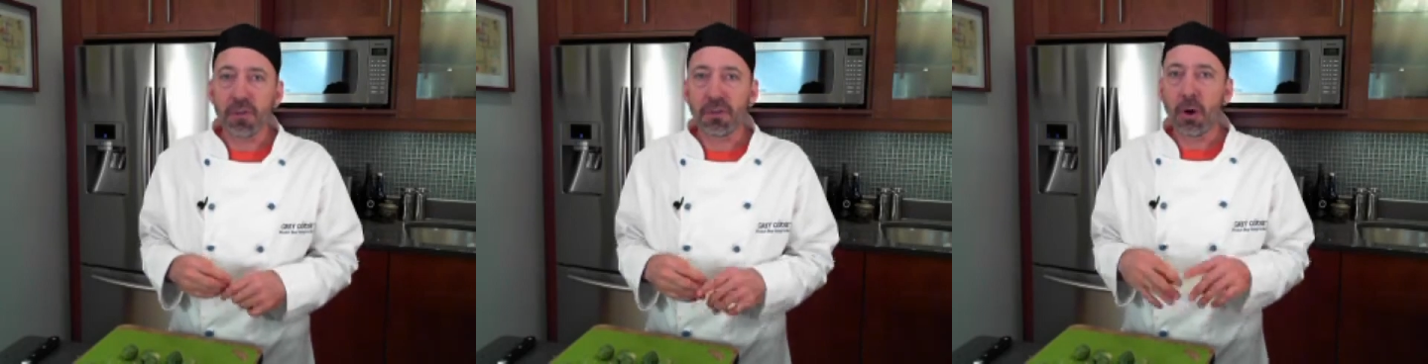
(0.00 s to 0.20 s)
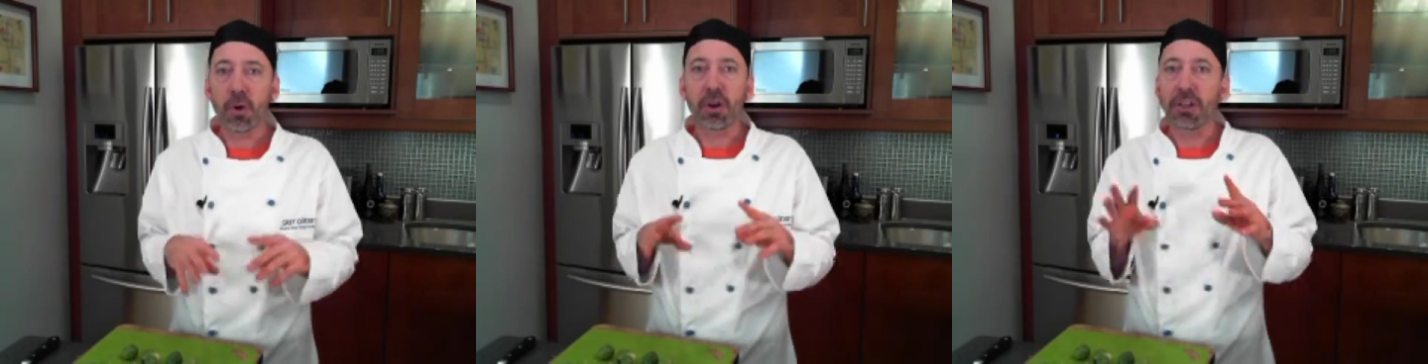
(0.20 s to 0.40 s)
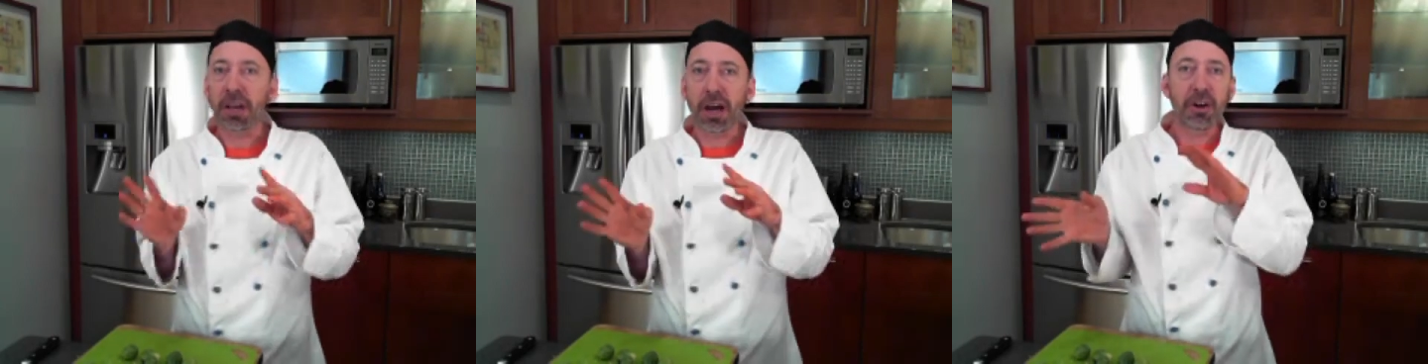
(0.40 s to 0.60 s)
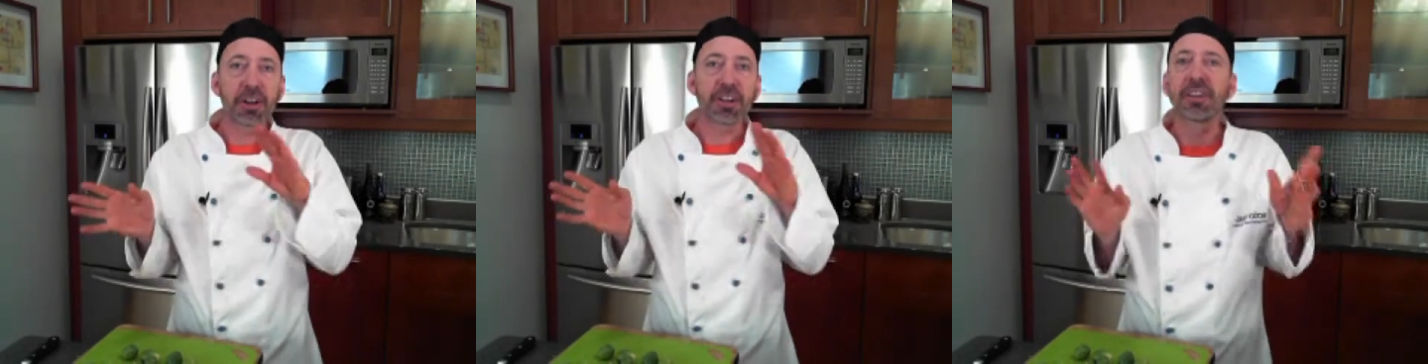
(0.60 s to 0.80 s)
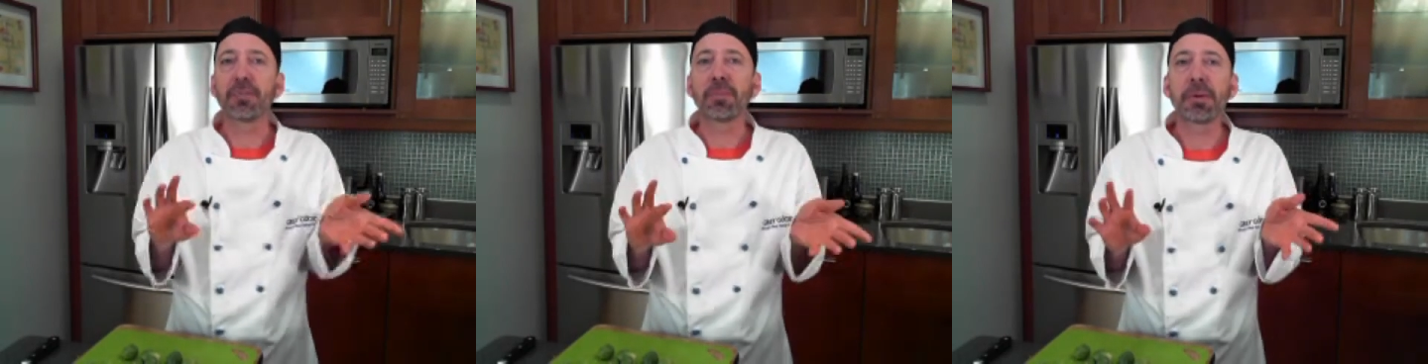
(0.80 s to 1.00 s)
the vote is out
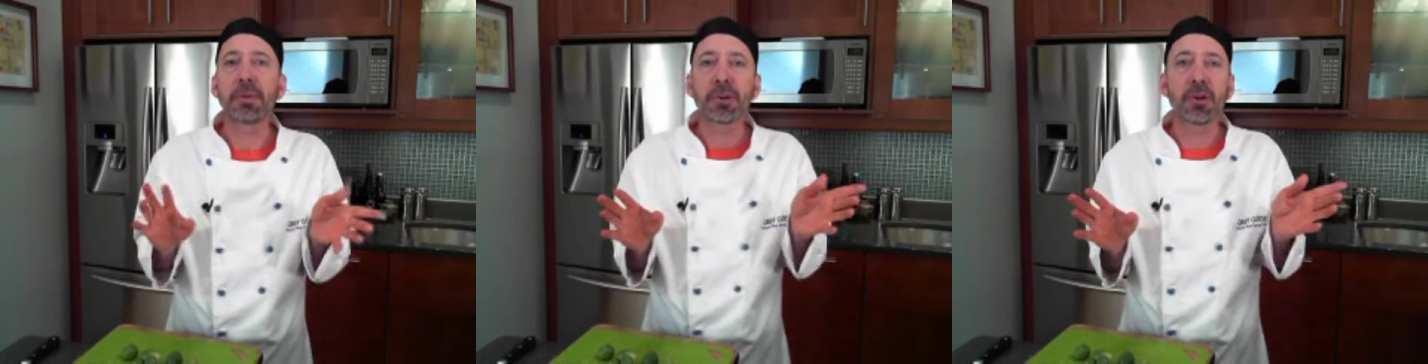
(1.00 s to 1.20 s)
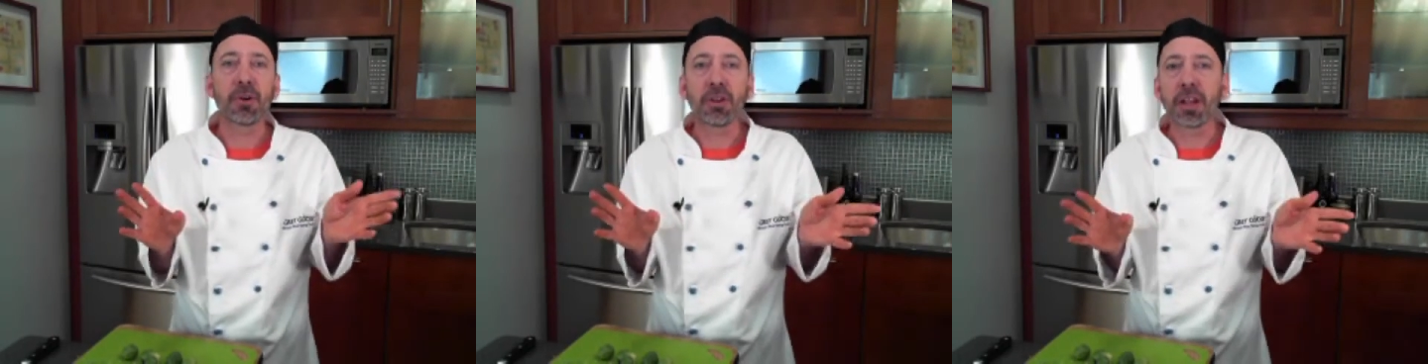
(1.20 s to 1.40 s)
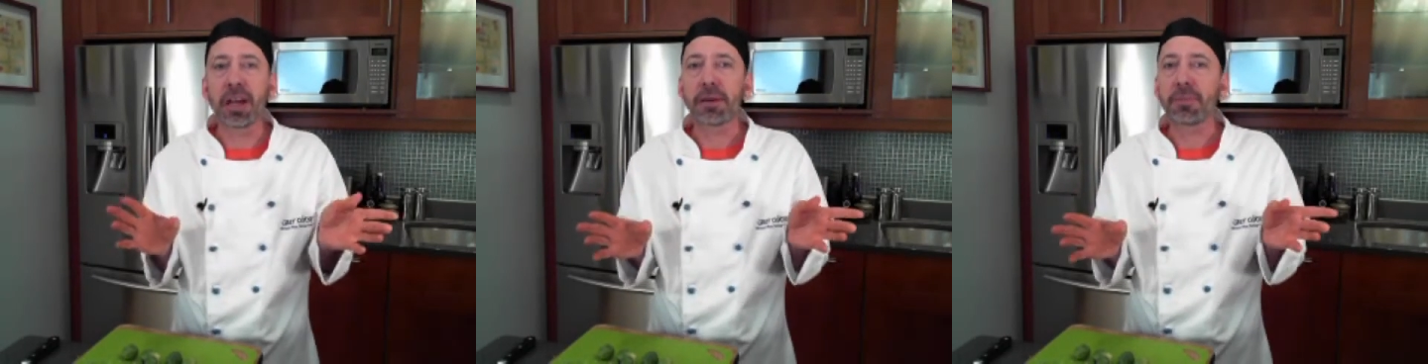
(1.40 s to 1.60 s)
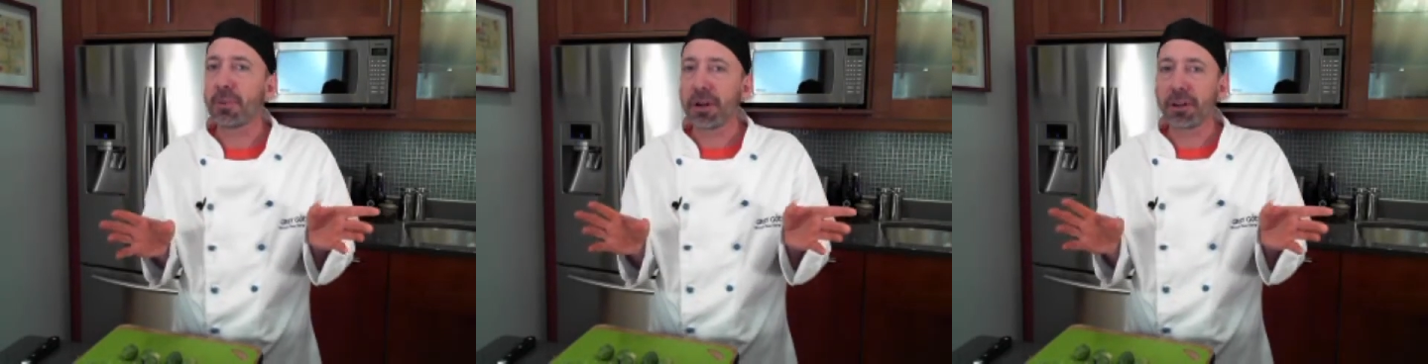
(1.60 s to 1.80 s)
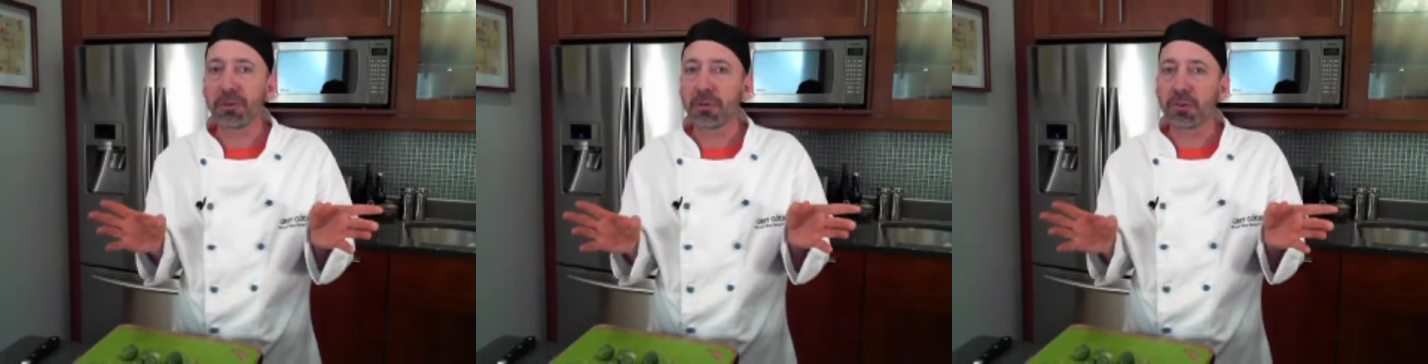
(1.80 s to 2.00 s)
and some people don't like
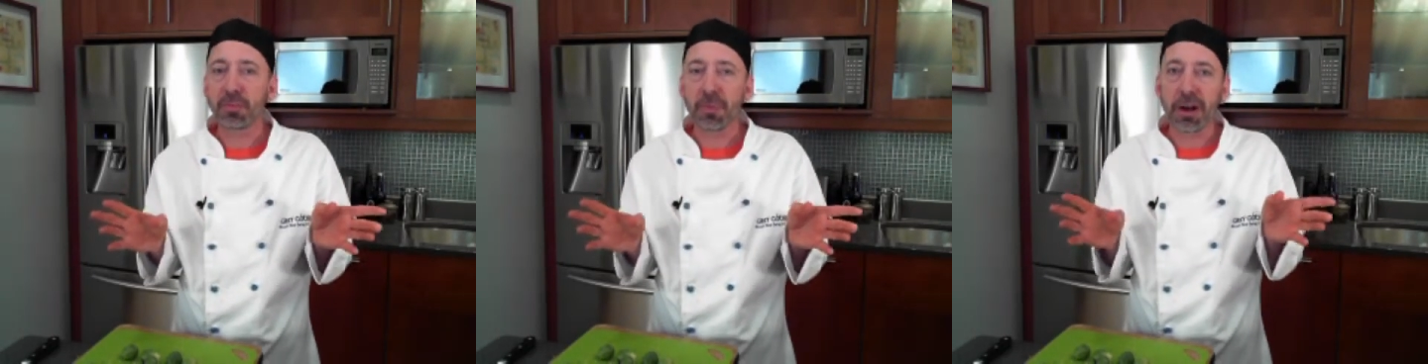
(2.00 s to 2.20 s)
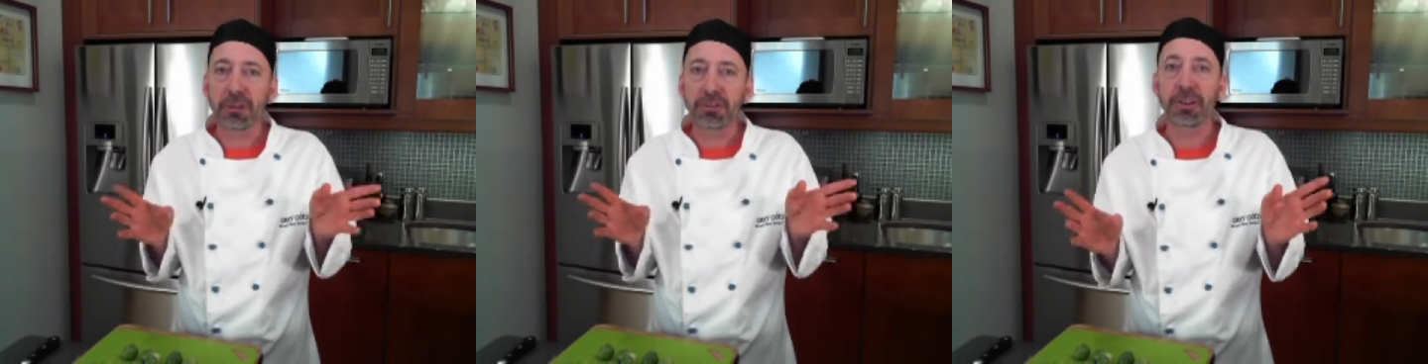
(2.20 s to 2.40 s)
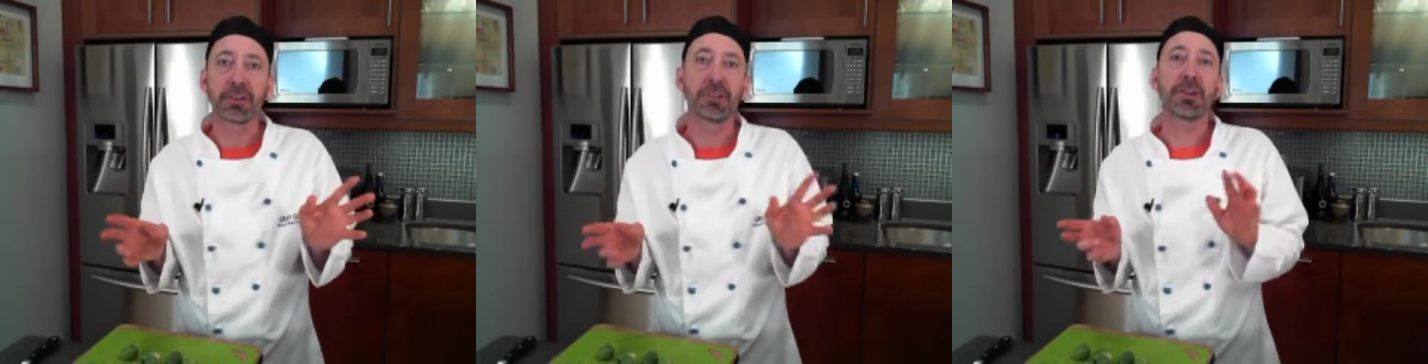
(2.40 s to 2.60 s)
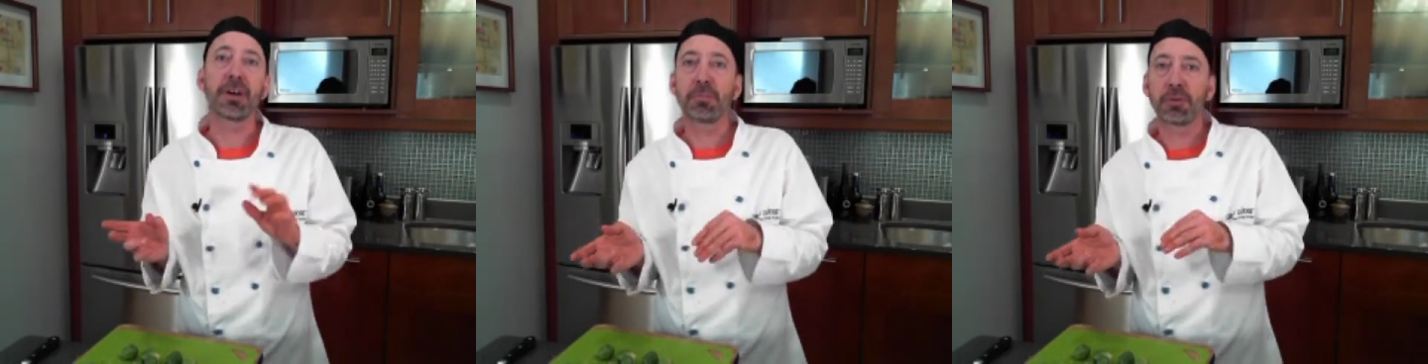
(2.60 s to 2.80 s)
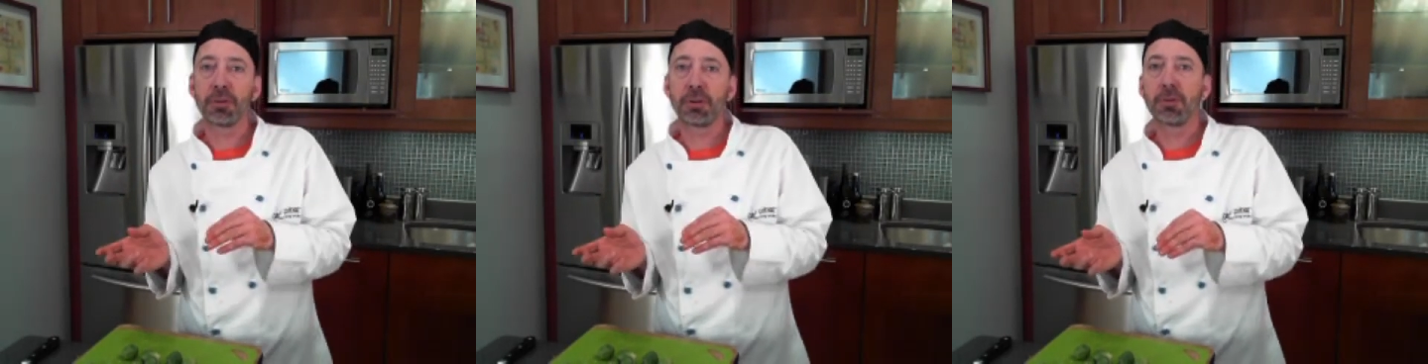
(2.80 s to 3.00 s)
Brussels sprouts and
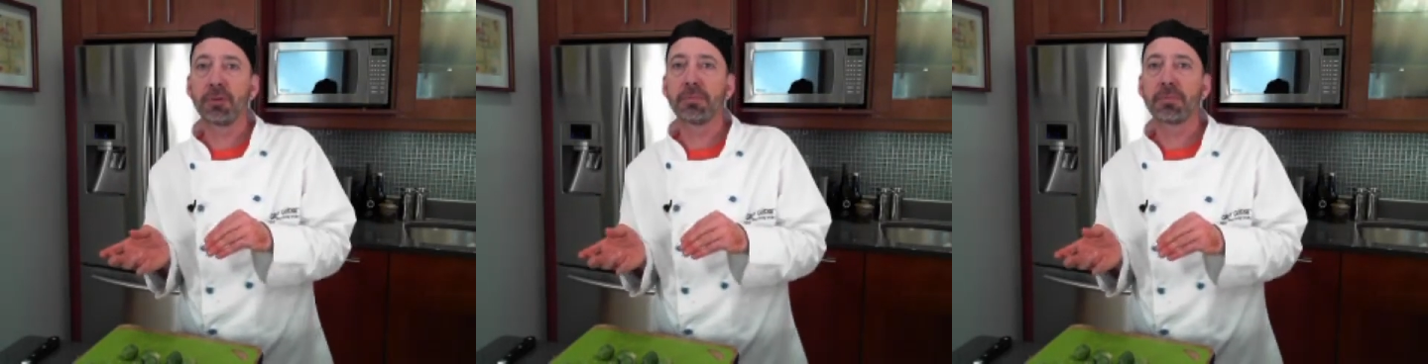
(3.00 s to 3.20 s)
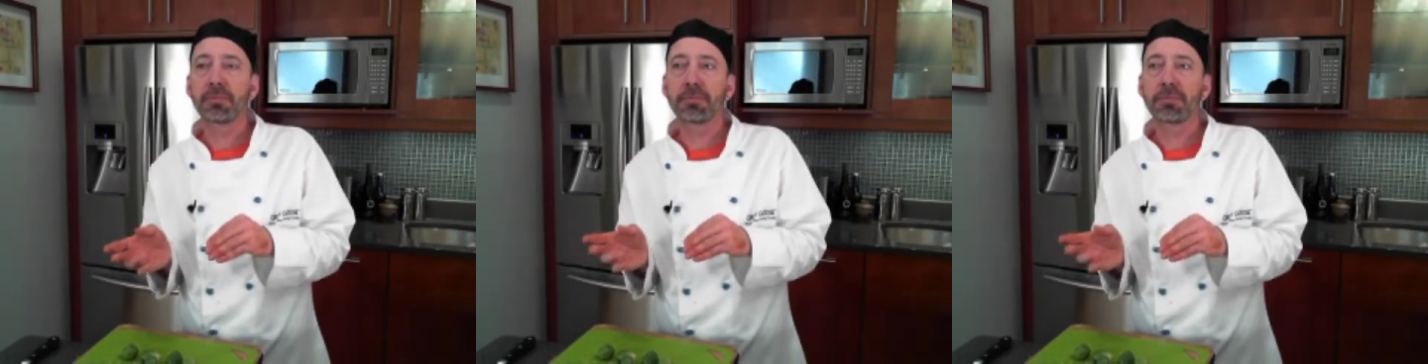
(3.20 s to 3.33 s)
some do.